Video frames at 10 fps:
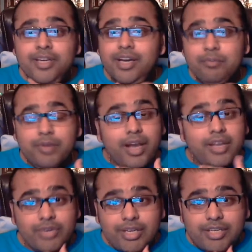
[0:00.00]

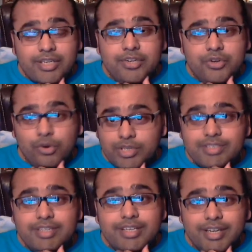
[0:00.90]
I really didn't
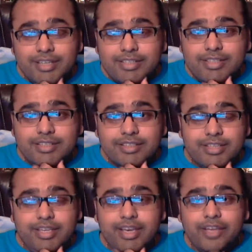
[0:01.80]
notice it until today.